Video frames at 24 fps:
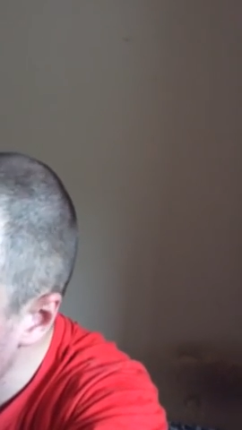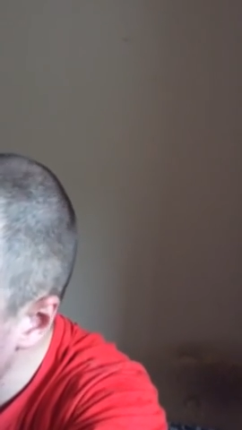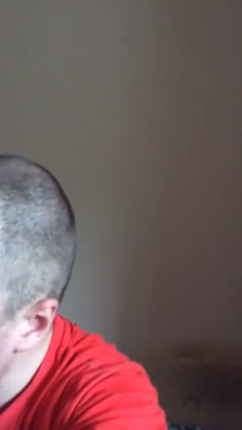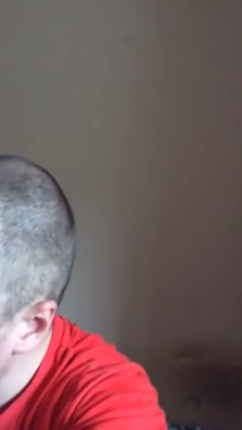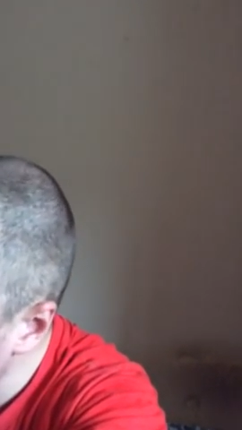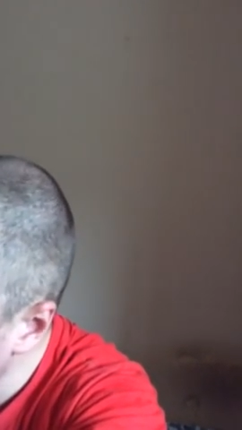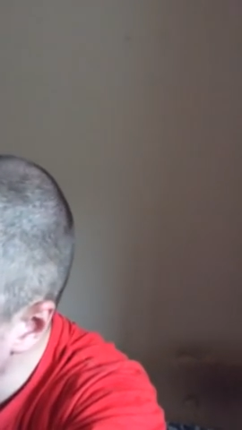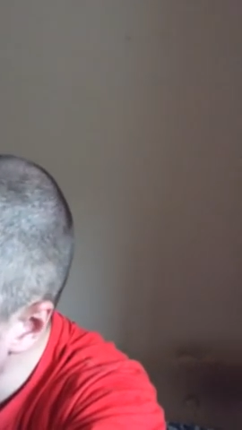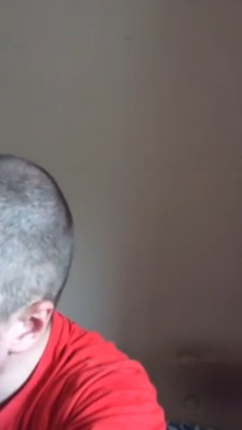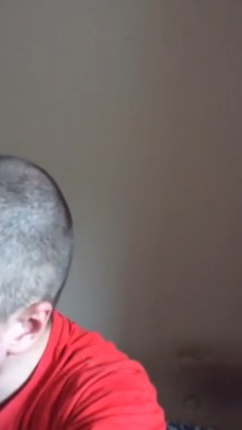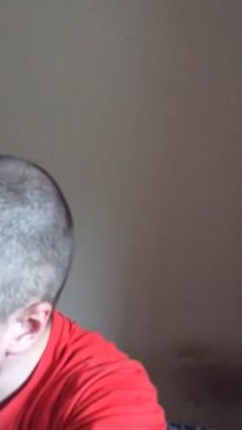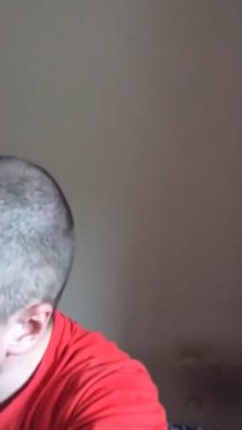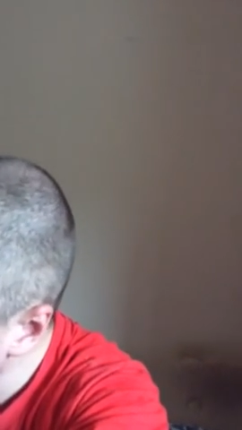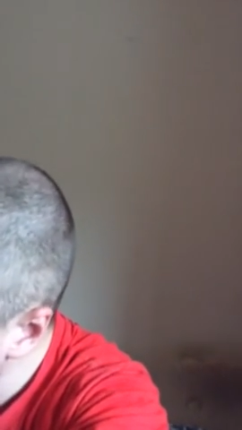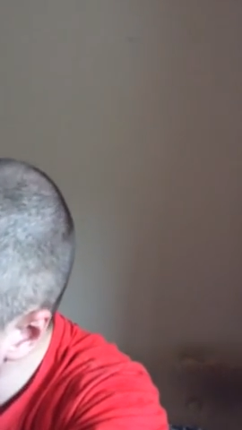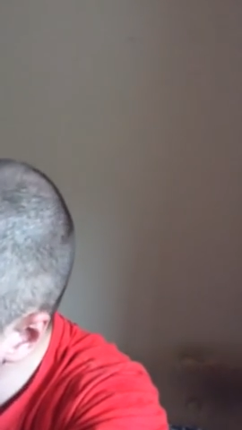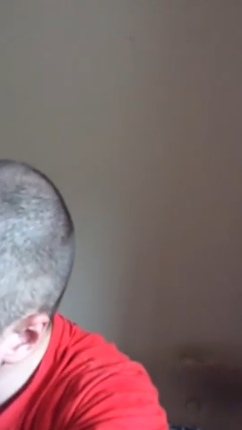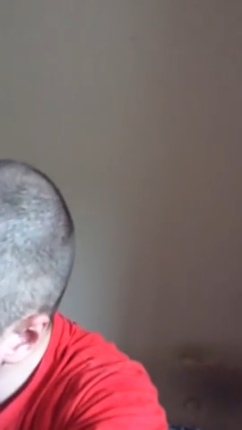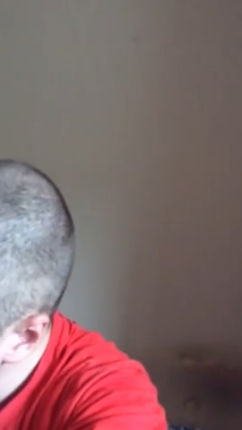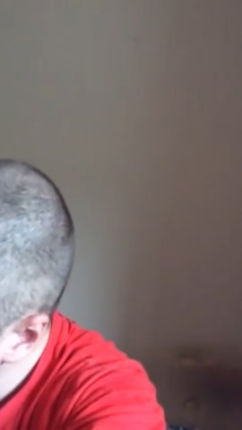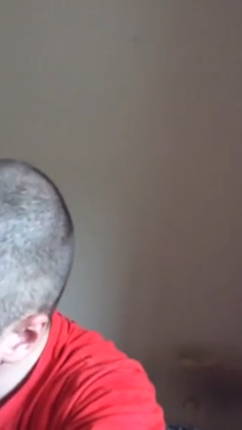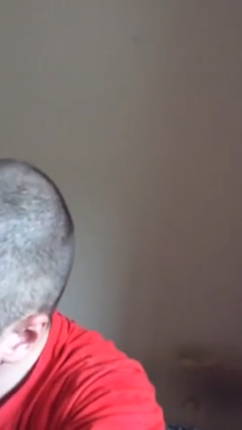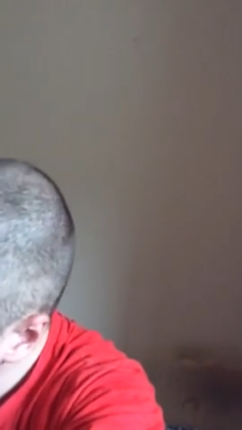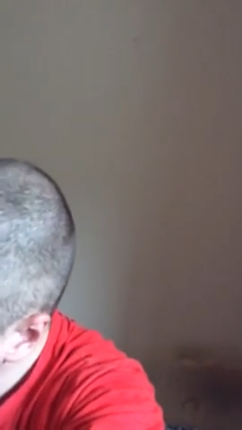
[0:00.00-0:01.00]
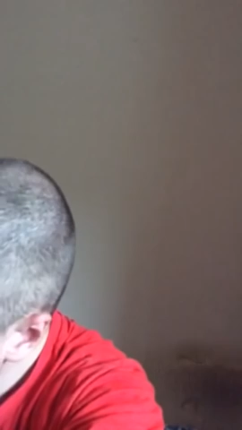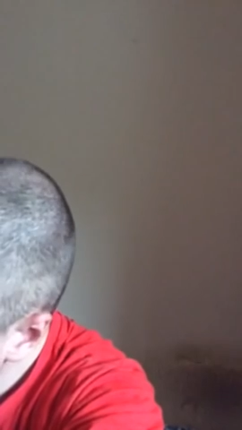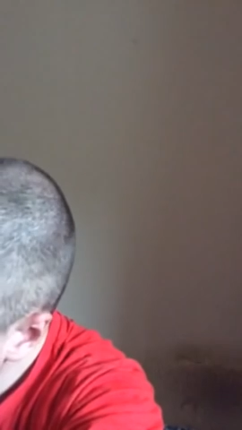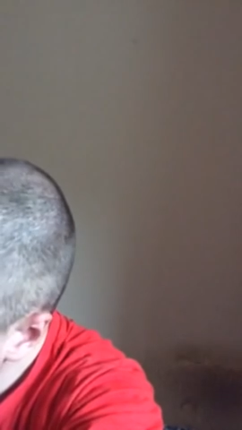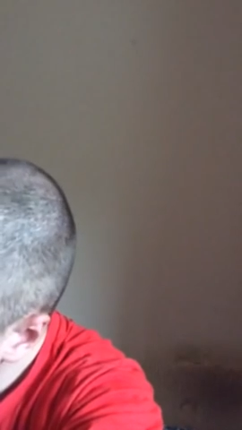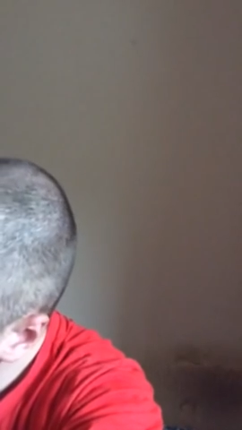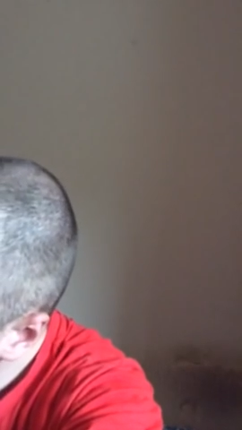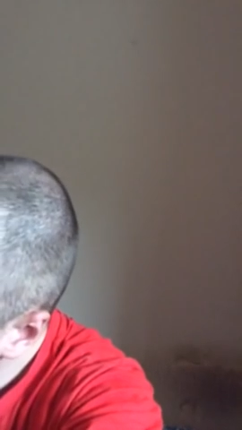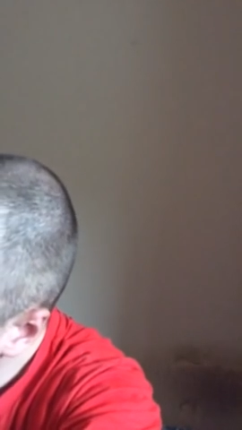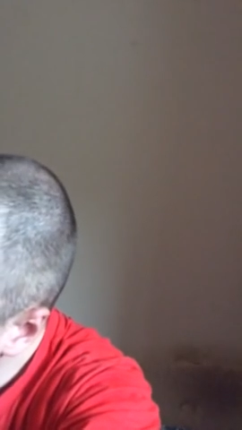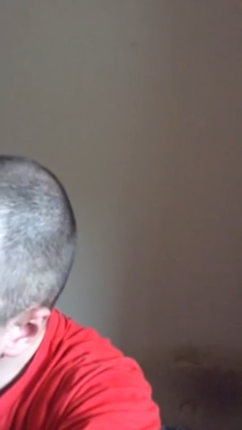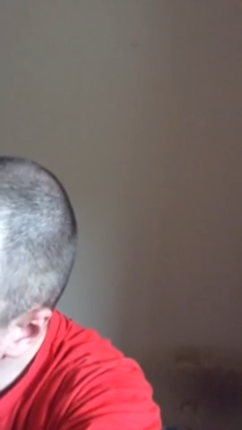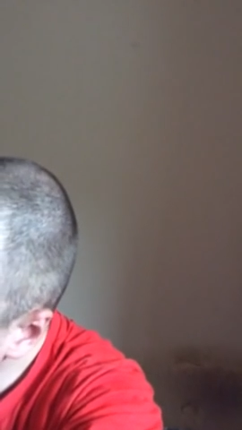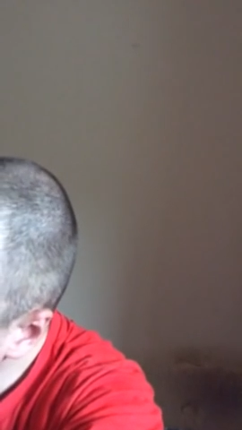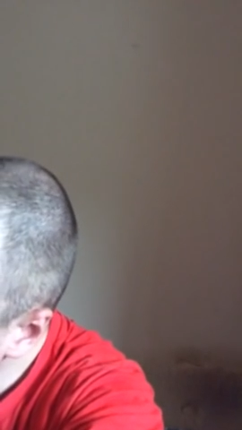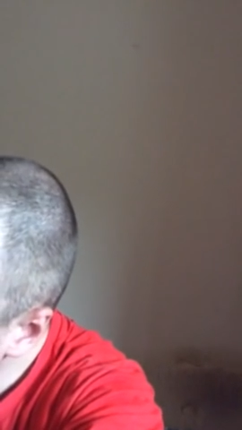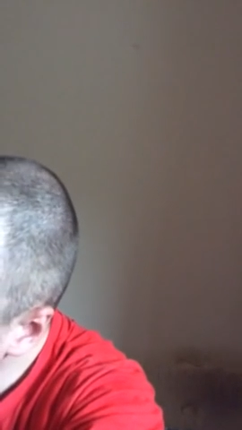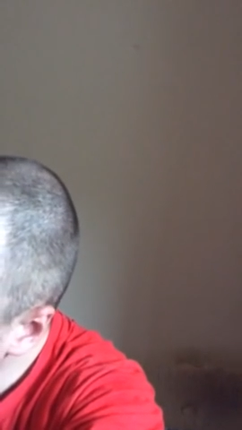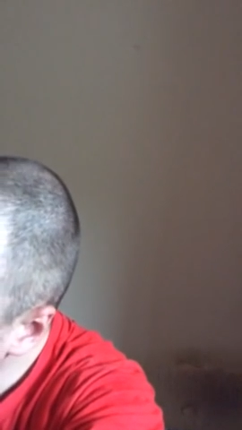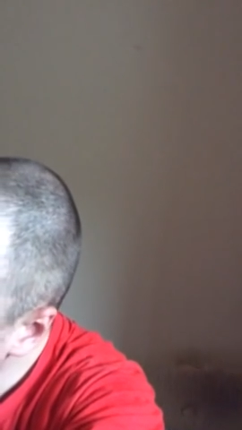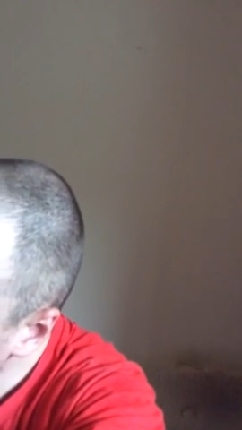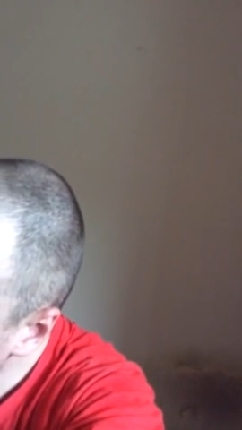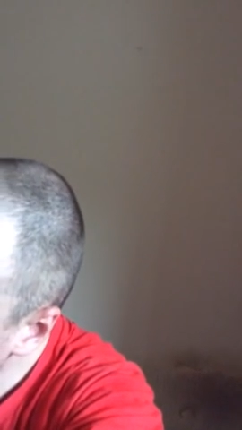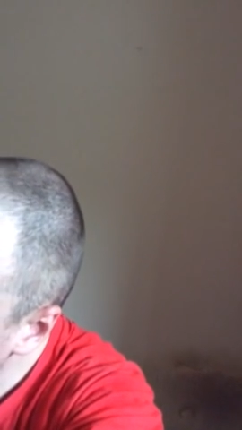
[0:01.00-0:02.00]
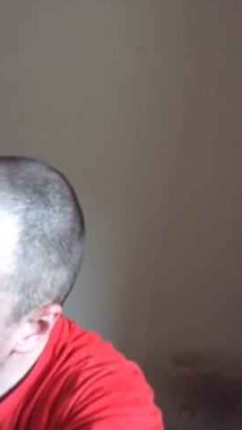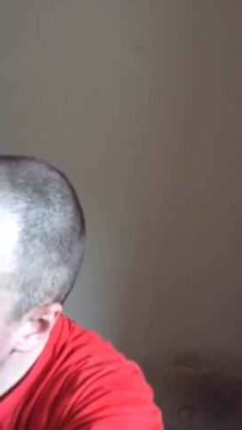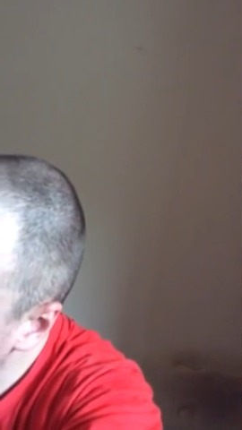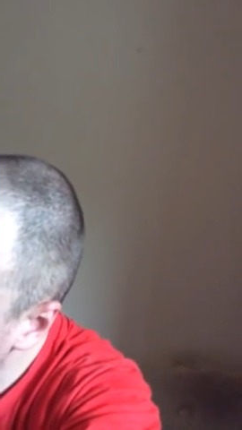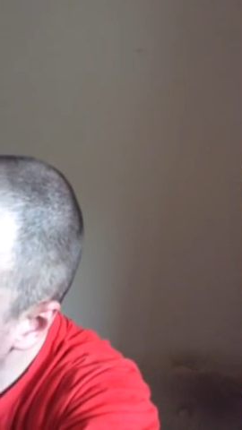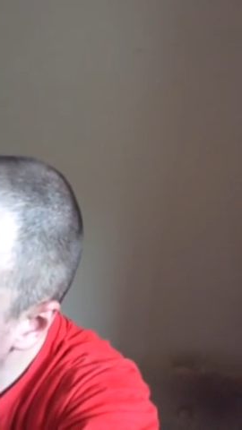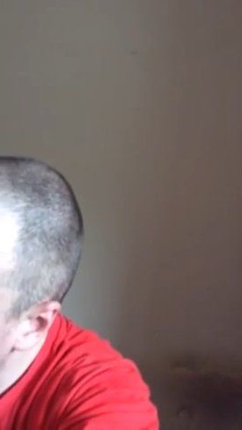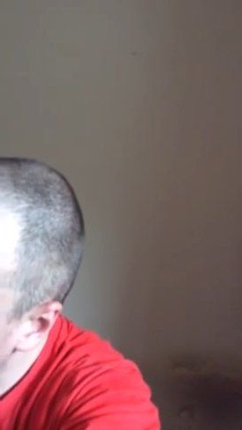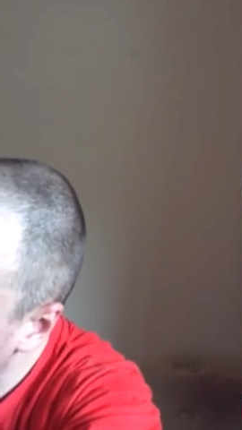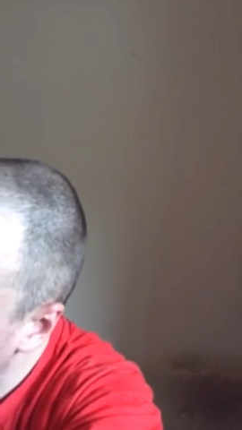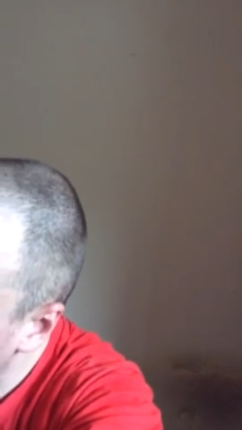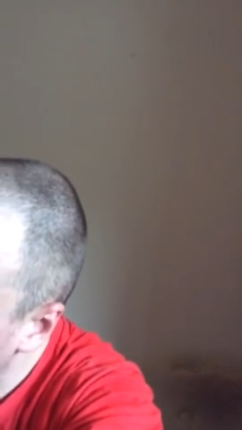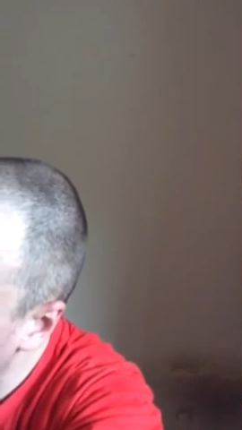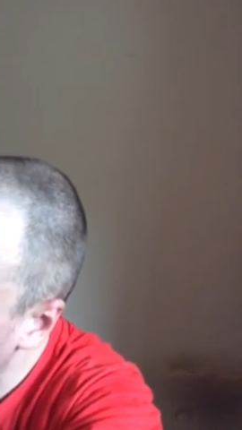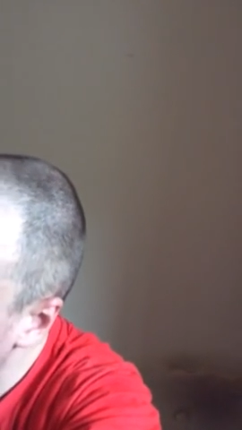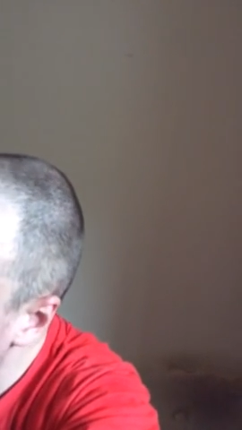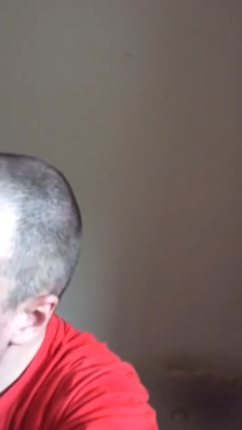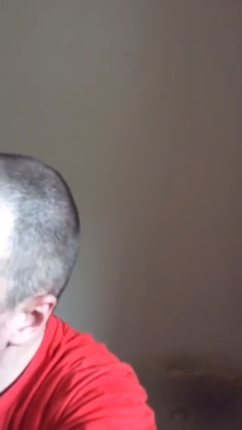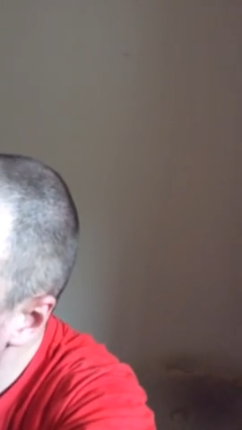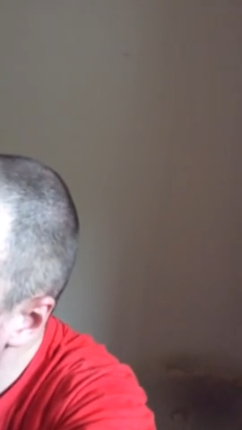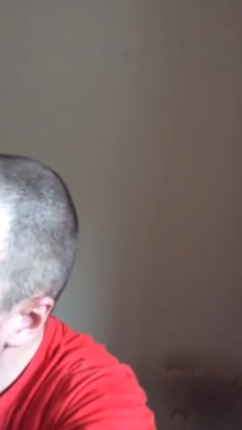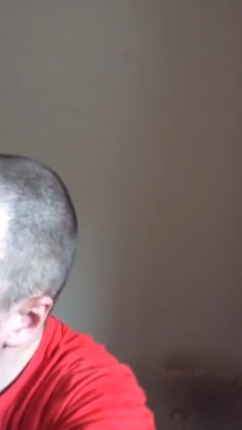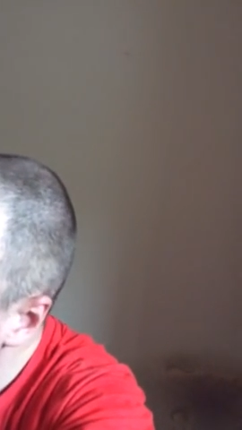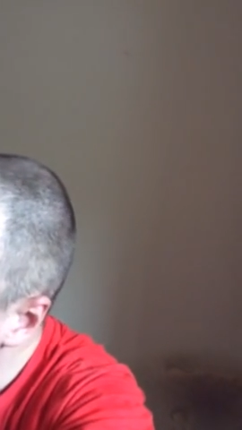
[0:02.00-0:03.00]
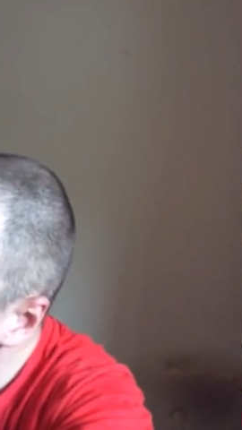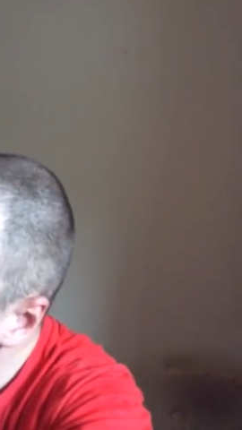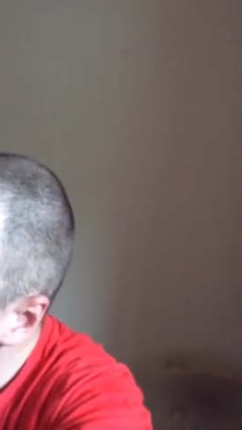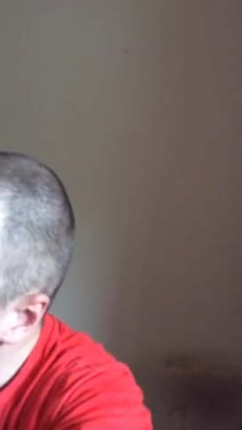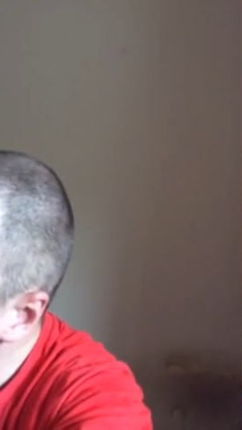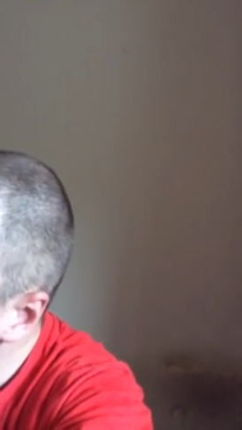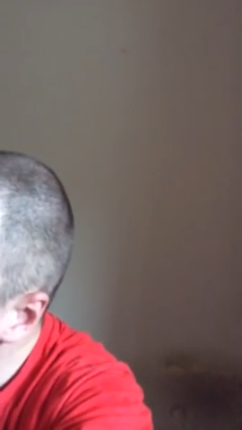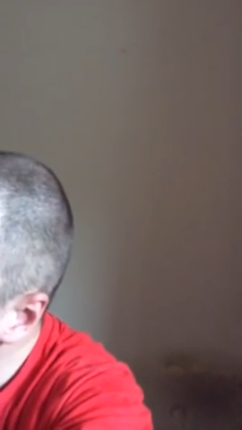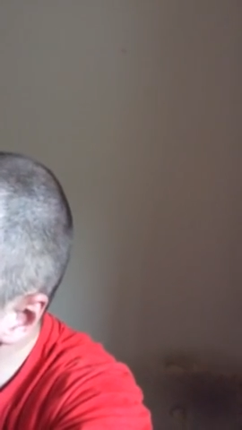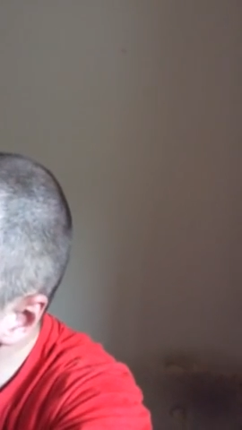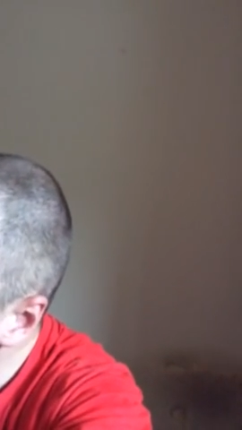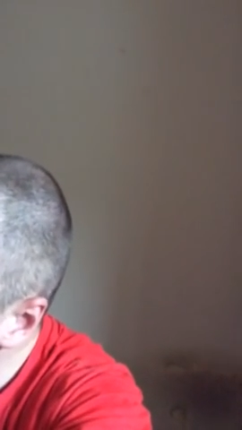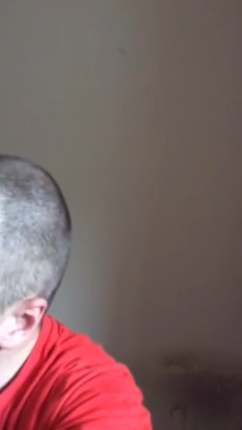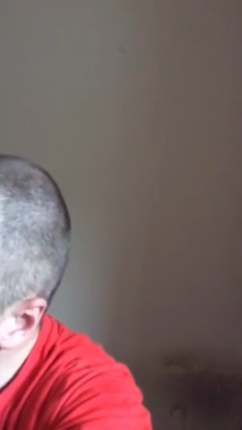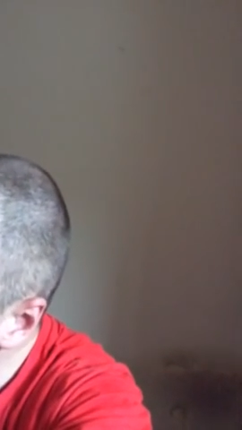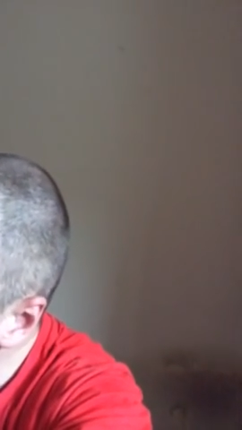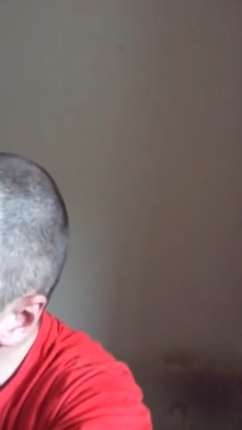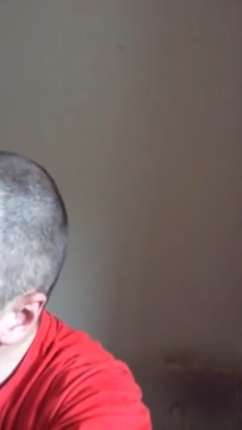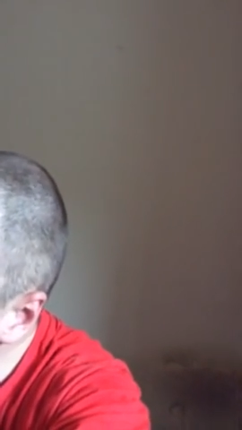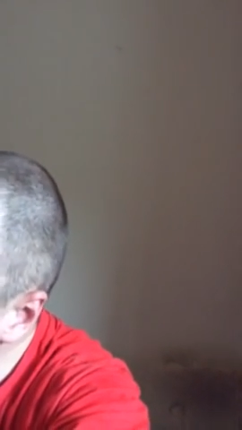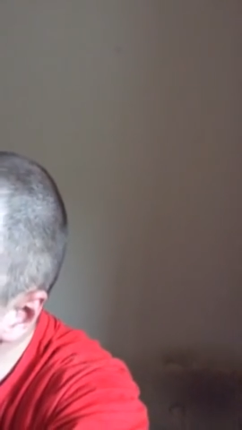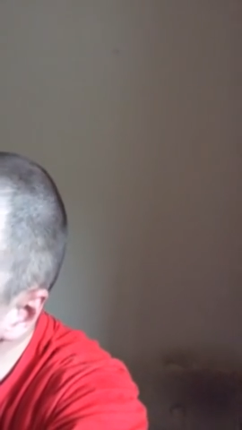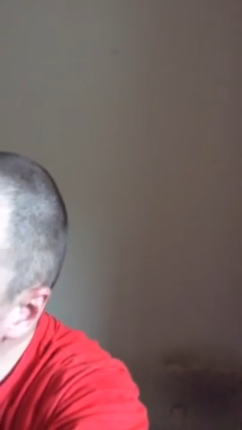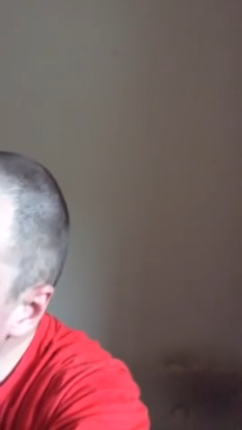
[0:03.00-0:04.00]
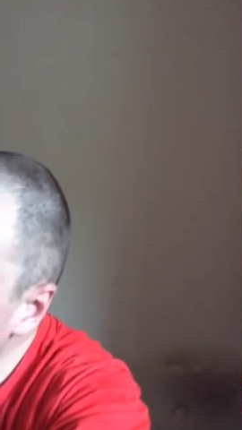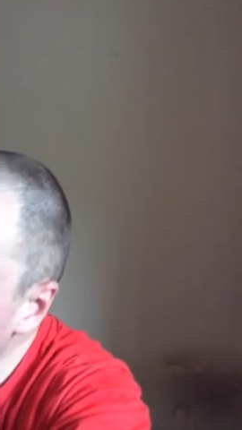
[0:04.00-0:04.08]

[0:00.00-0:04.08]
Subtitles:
[unreadable: no face in view]